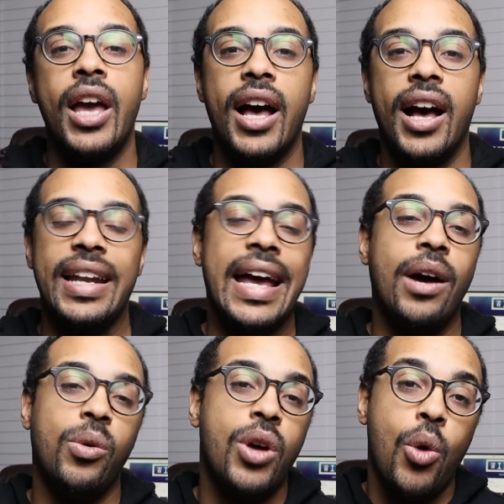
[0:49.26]
Uh,
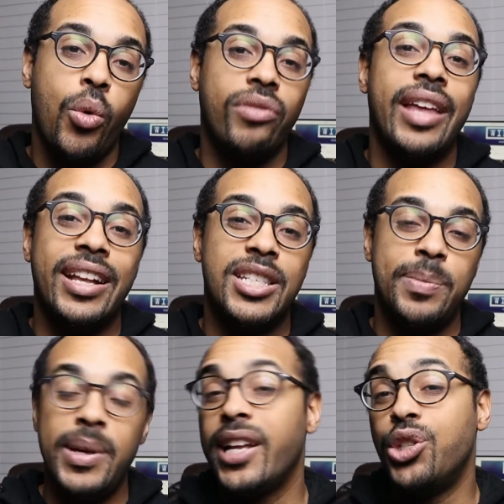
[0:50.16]
now, with that
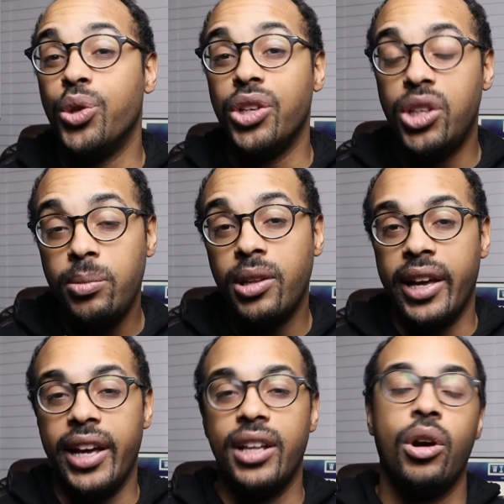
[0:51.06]
spend that you
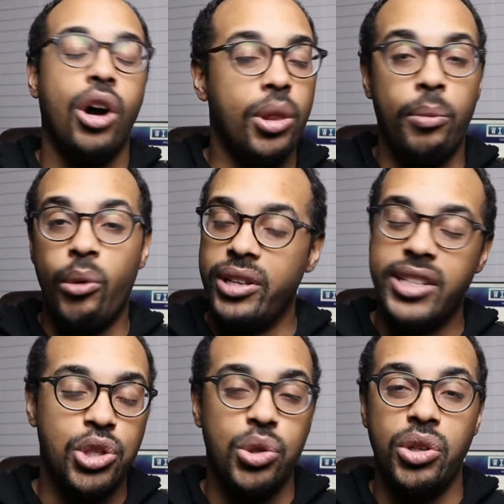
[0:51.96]
accumulate, all the points
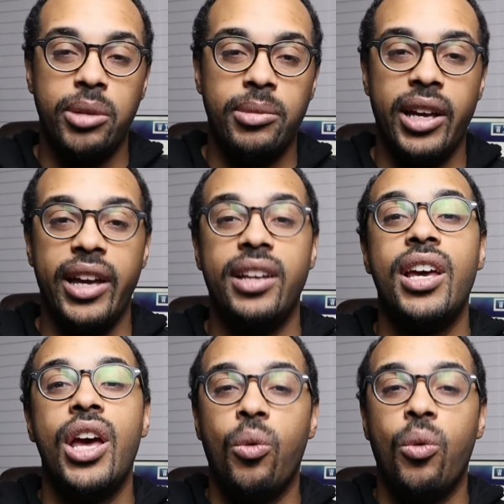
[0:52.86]
that you accumulate,